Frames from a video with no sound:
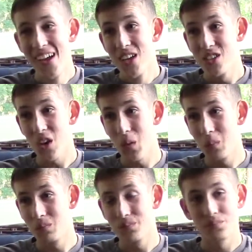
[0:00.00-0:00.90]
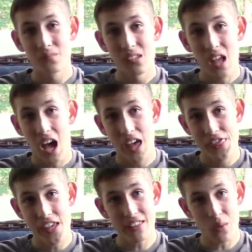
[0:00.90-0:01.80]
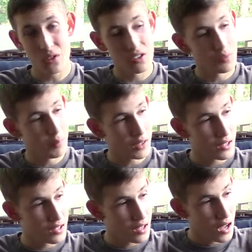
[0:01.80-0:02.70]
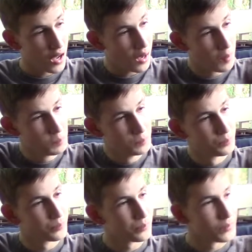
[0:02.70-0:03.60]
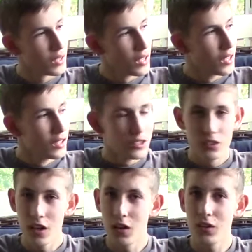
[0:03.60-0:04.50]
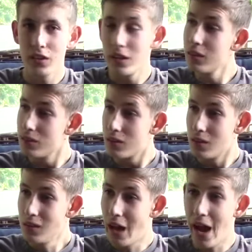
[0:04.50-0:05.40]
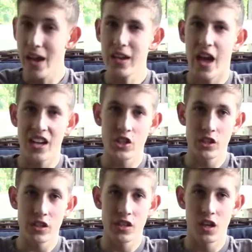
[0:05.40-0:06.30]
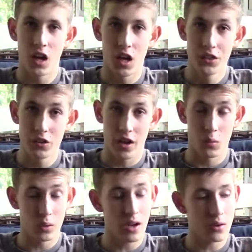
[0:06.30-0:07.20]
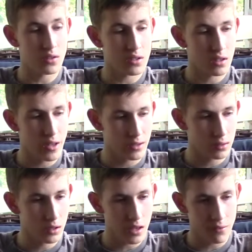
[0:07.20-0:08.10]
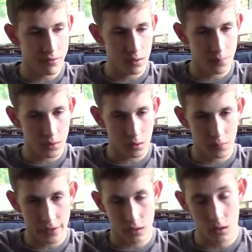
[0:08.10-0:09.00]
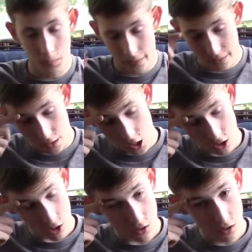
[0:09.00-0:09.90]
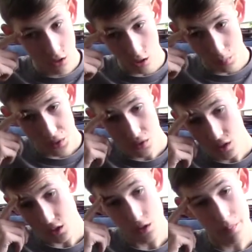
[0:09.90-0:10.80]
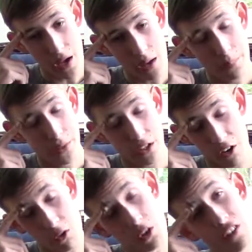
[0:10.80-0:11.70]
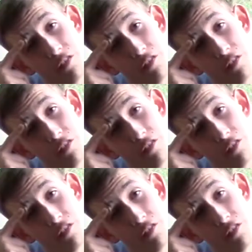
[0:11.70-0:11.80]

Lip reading: So, I think that was a good book. You know, I had actually, when I was like looking for the book, I'm like, oh my gosh, this is going to be such a bad book. I wrote it in